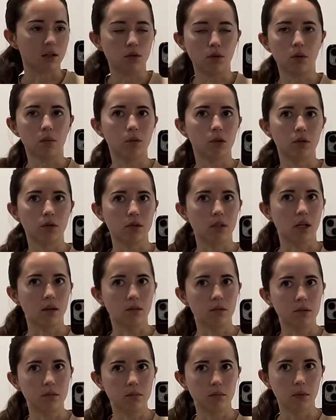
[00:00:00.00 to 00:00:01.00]
normal hotel
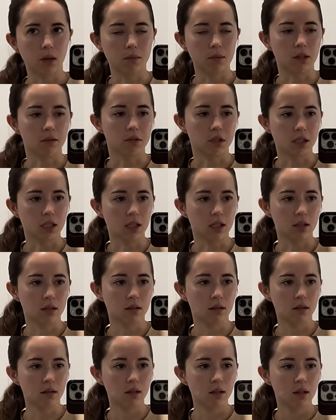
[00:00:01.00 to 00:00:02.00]
room. I'm devastated.
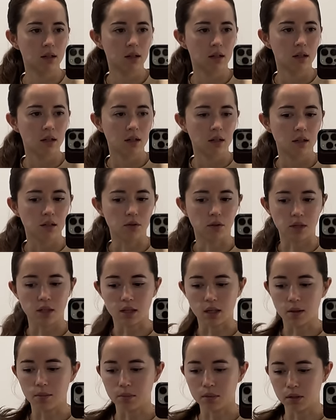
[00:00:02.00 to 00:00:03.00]
So I
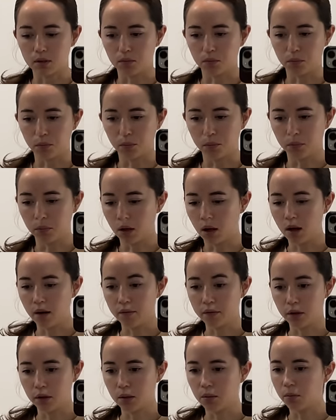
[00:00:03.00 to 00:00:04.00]
slept not
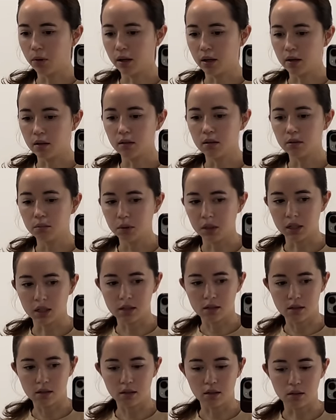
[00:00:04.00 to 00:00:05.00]
very well
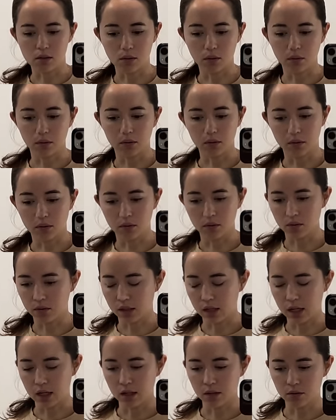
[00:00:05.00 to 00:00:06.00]
because this whole, the whole
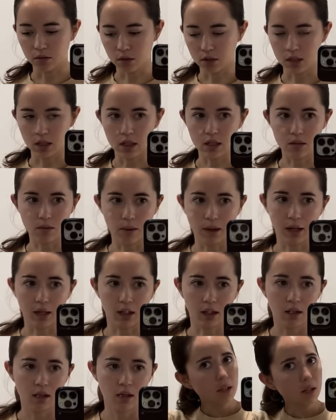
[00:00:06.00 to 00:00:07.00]
night I was just like
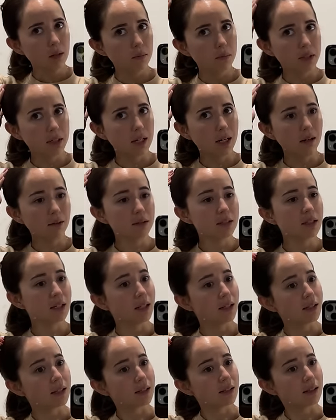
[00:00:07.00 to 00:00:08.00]
sweating. But now it's
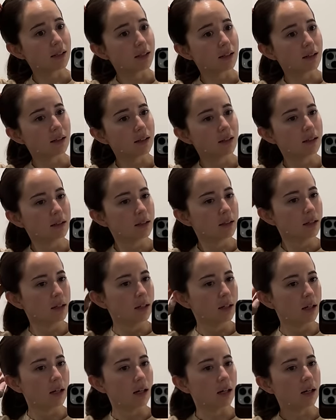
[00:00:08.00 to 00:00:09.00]
nice in here.
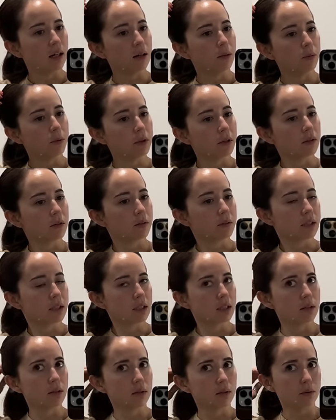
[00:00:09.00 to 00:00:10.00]
Uh, we are going
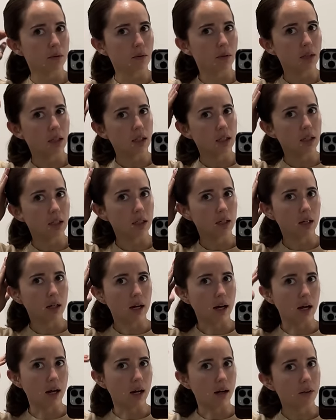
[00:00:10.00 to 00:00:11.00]
to the
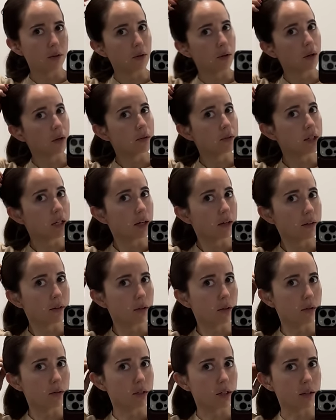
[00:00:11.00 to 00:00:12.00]
other hotel, the
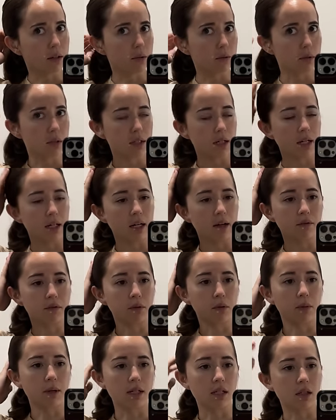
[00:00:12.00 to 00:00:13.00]
hotel that we're staying at for
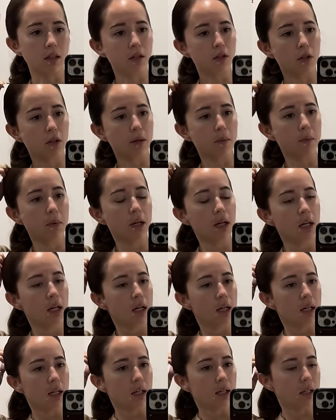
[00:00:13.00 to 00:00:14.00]
the rest of the trip,
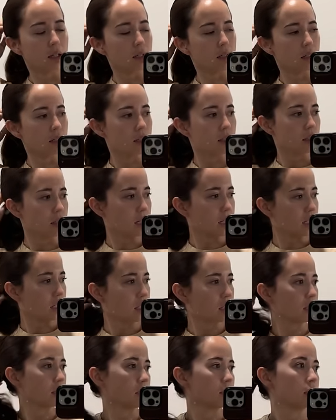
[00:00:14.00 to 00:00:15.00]
in
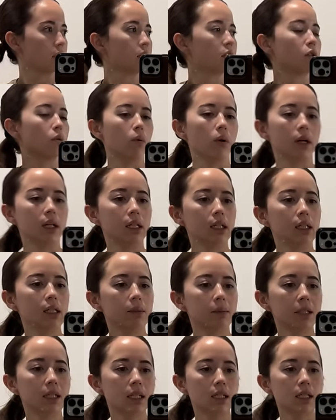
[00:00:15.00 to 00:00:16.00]
like 20
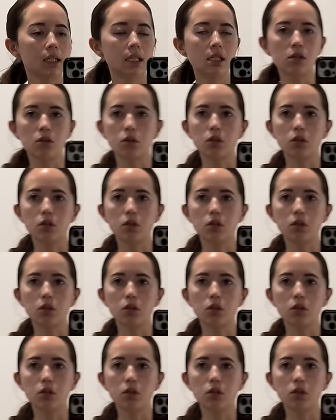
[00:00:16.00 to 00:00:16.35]
minutes or